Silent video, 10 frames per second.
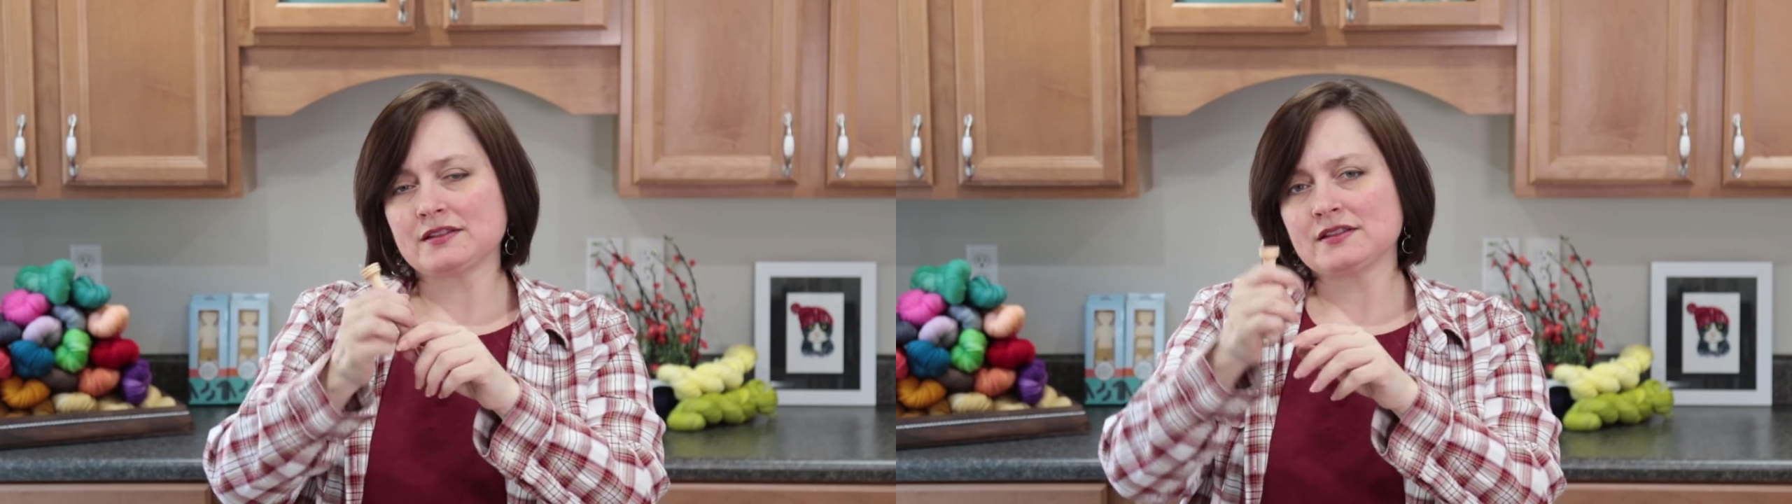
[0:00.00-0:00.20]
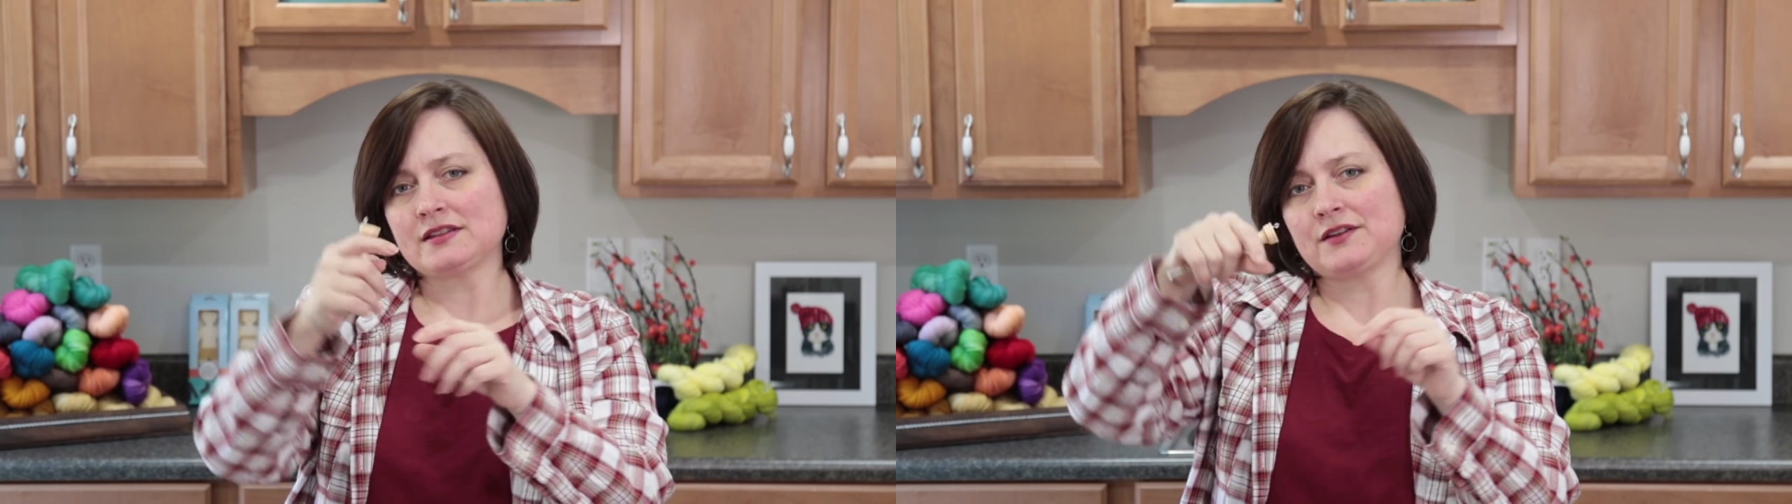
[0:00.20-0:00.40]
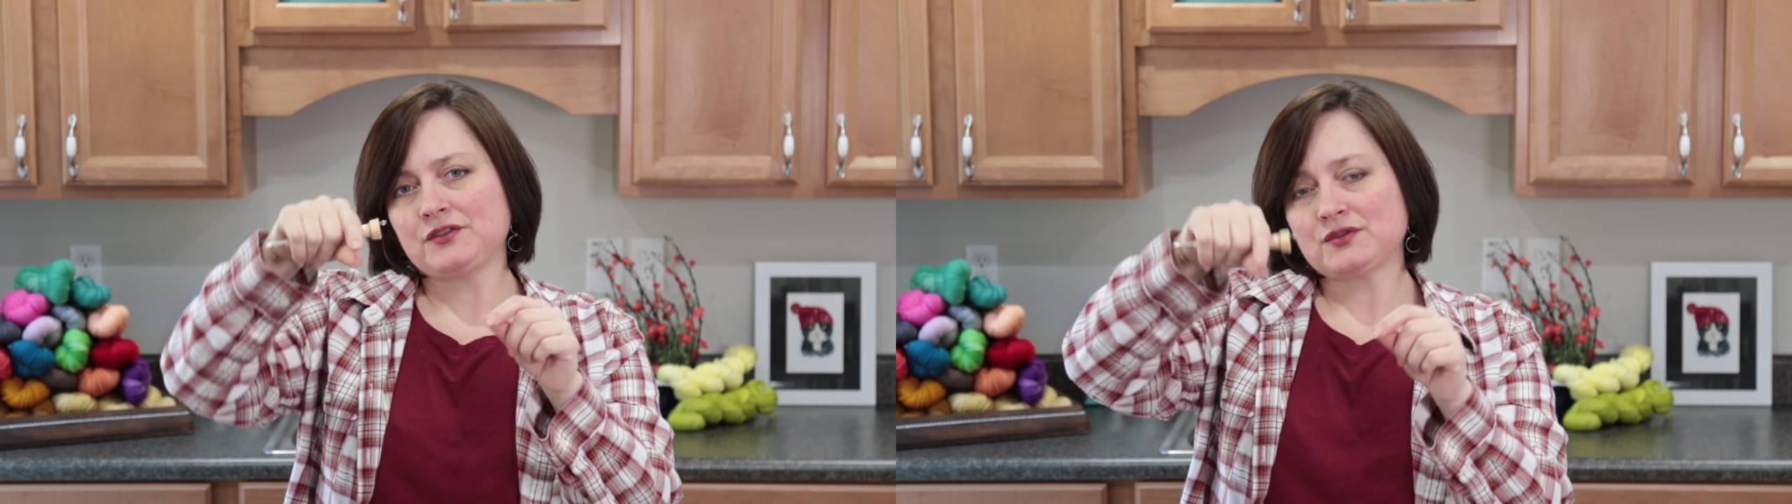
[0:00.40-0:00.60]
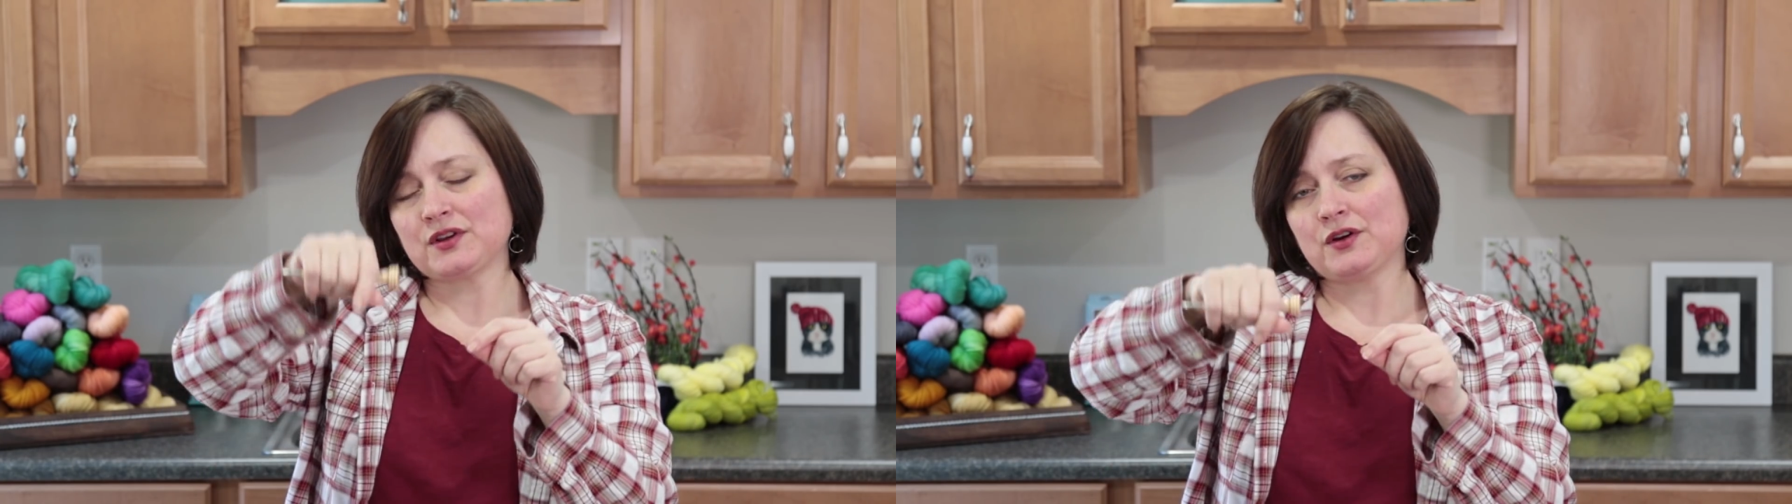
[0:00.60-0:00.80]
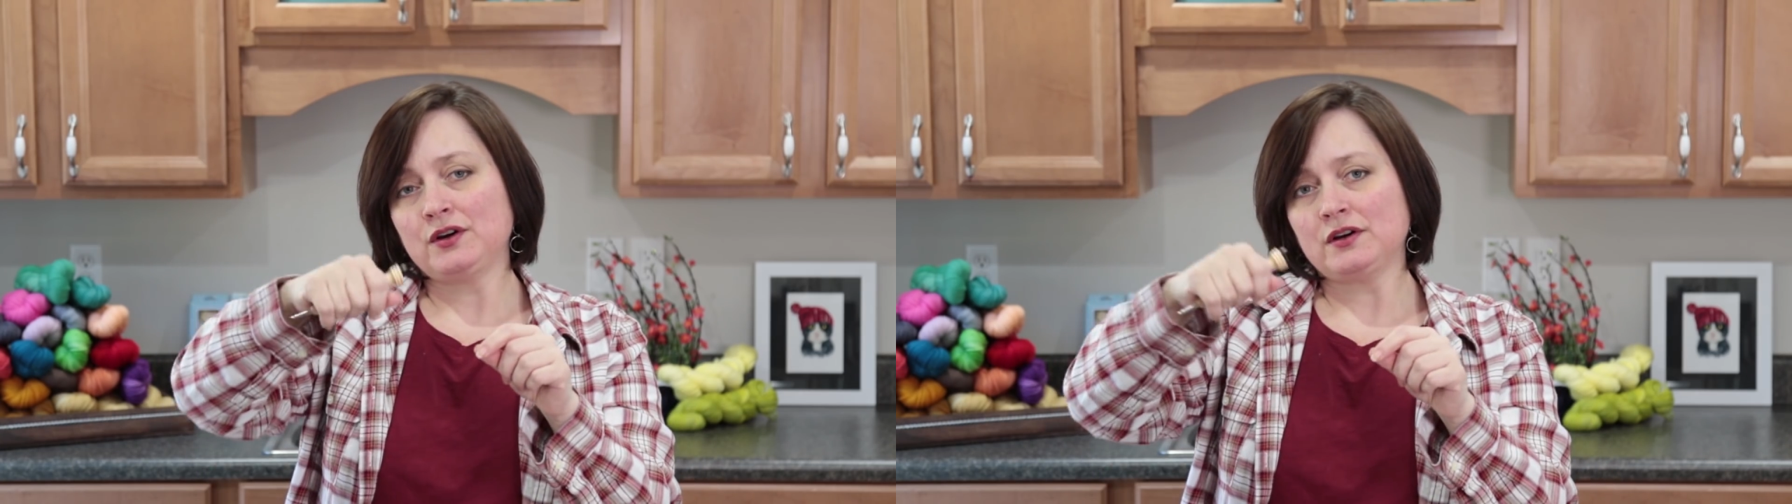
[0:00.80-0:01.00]
instead of using
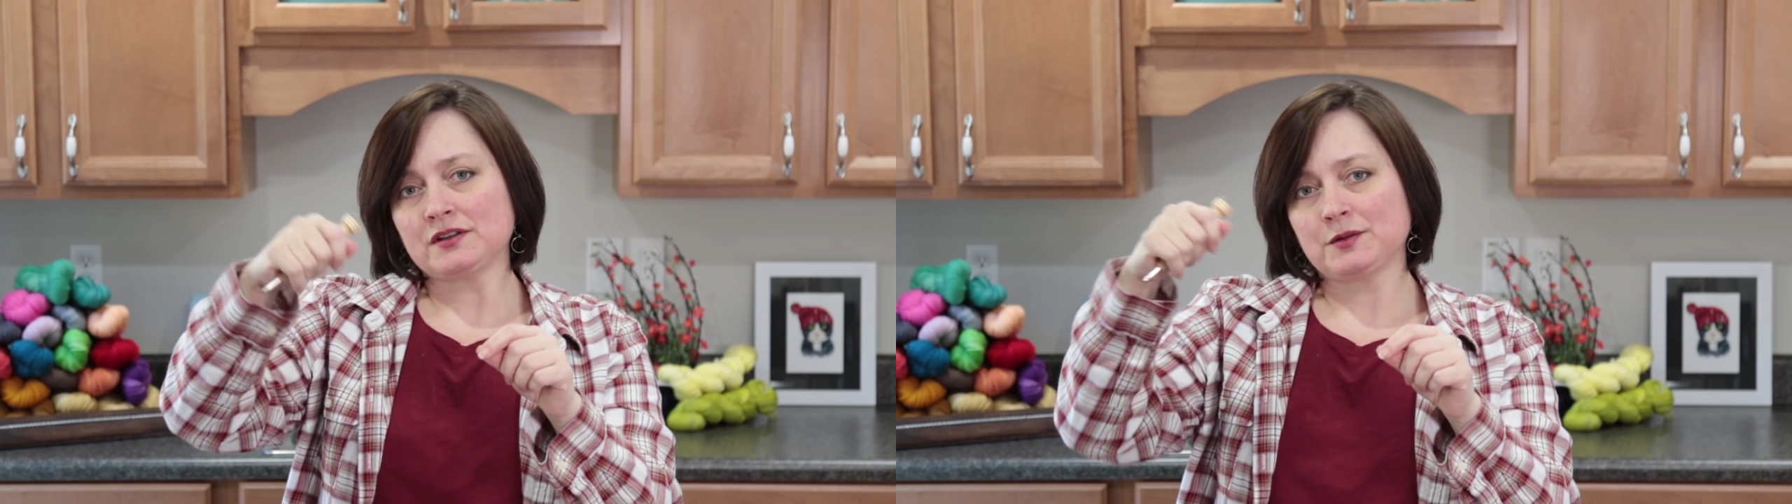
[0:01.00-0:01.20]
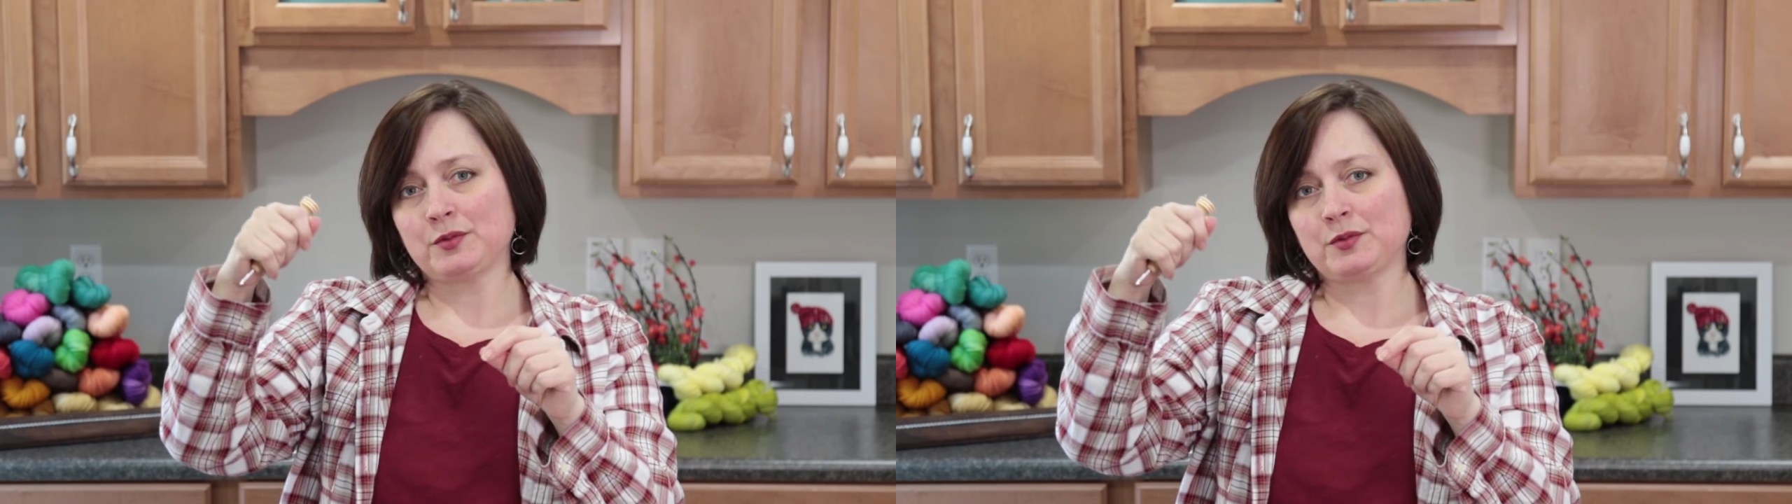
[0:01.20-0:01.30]
a hook to